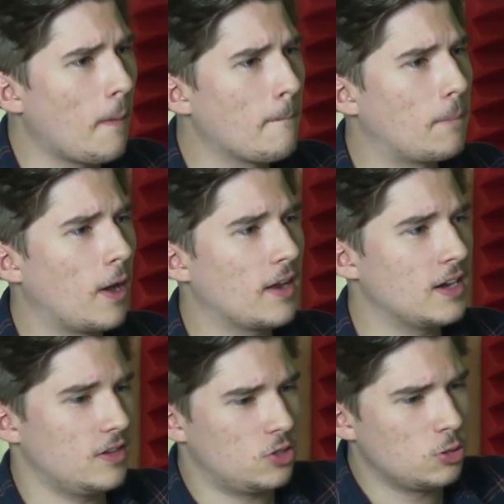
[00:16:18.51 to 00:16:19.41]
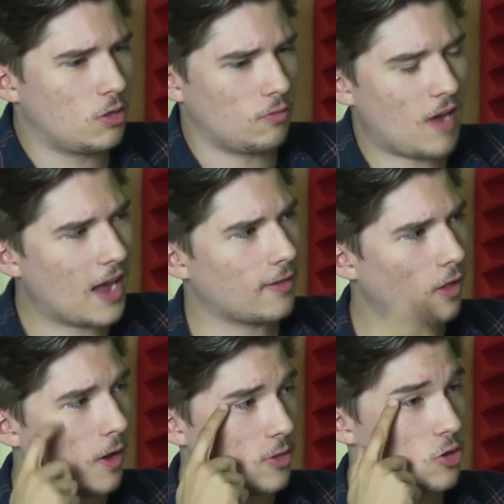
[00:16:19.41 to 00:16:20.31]
and he shoots the rocket
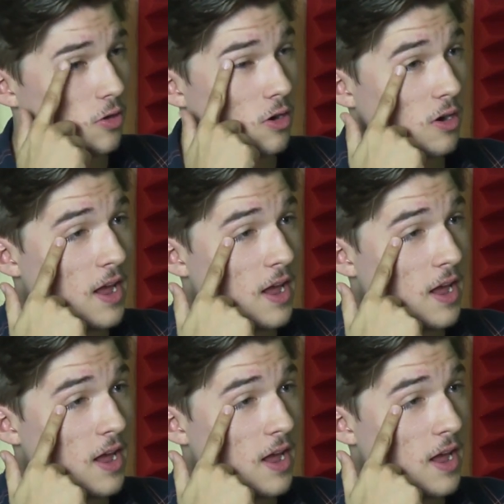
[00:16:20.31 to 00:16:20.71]
launcher